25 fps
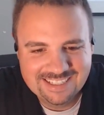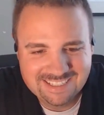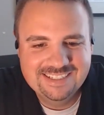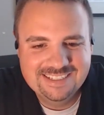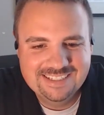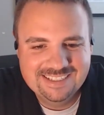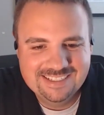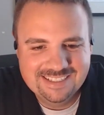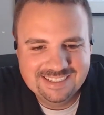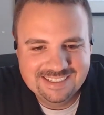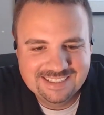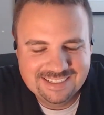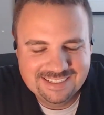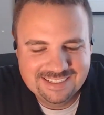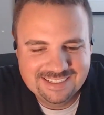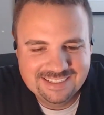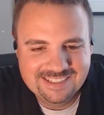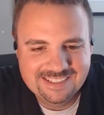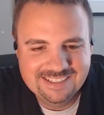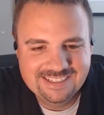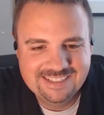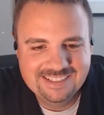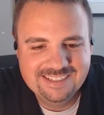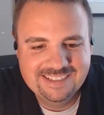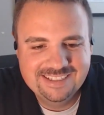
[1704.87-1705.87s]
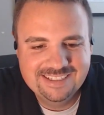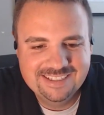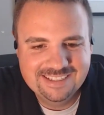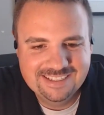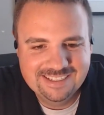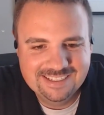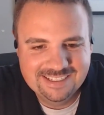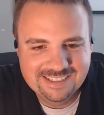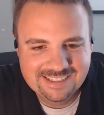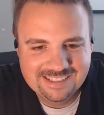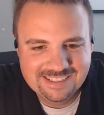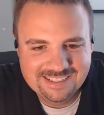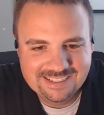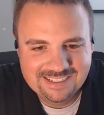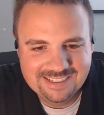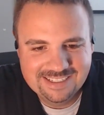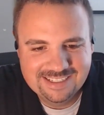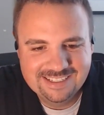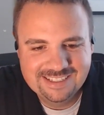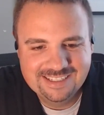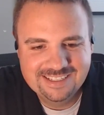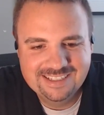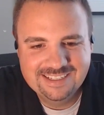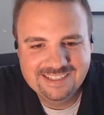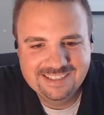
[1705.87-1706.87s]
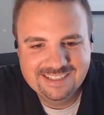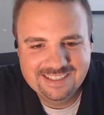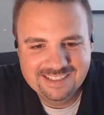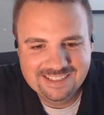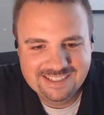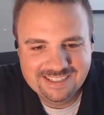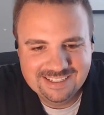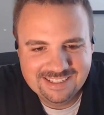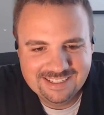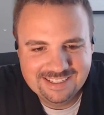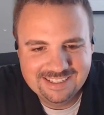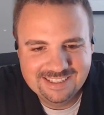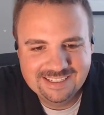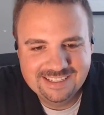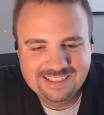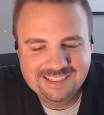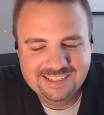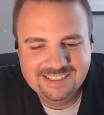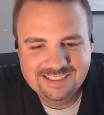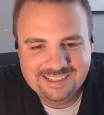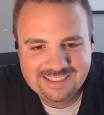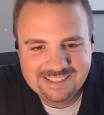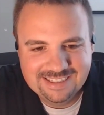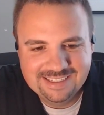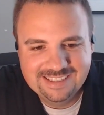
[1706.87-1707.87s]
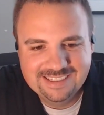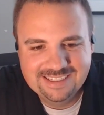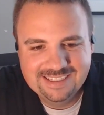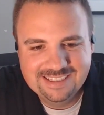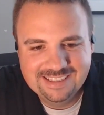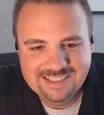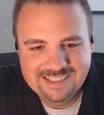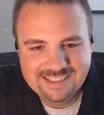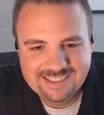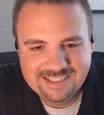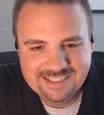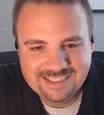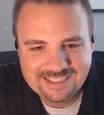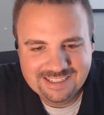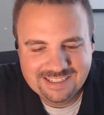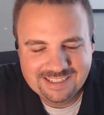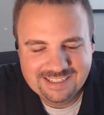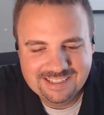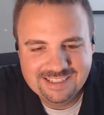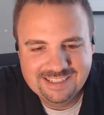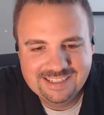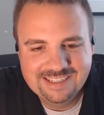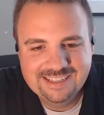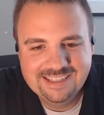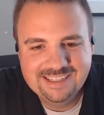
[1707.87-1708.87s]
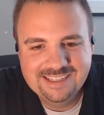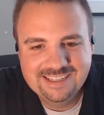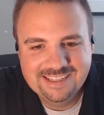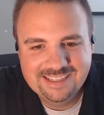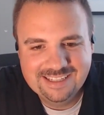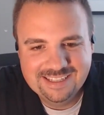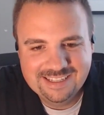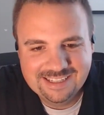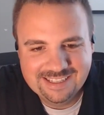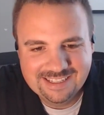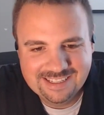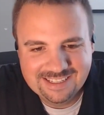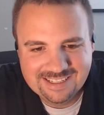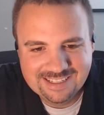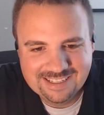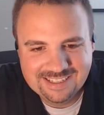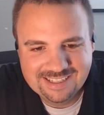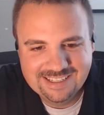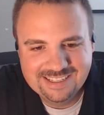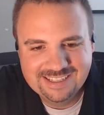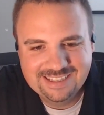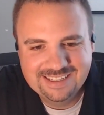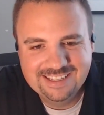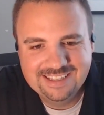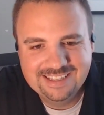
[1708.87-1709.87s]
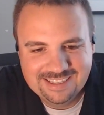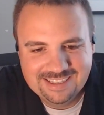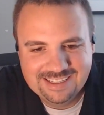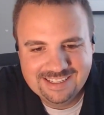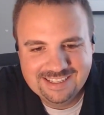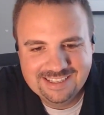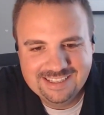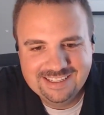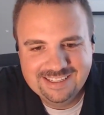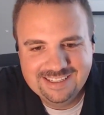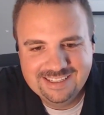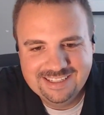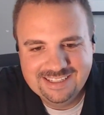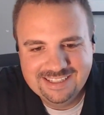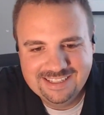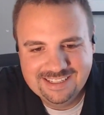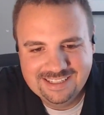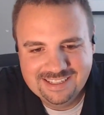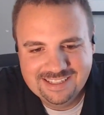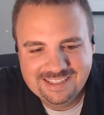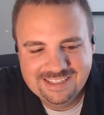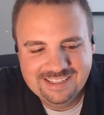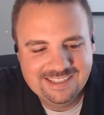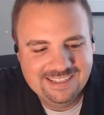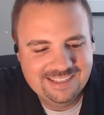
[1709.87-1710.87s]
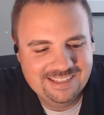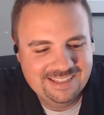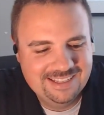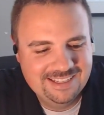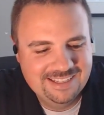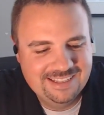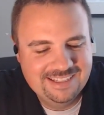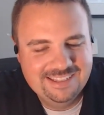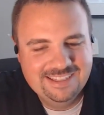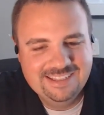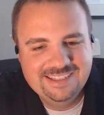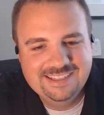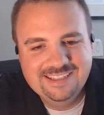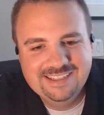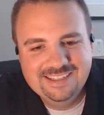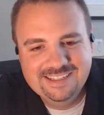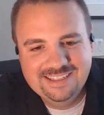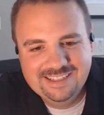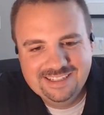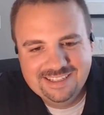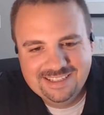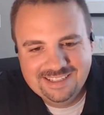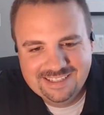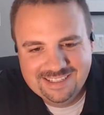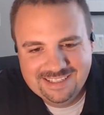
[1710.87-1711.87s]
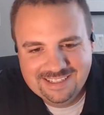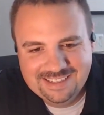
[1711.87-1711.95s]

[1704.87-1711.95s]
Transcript: (silent)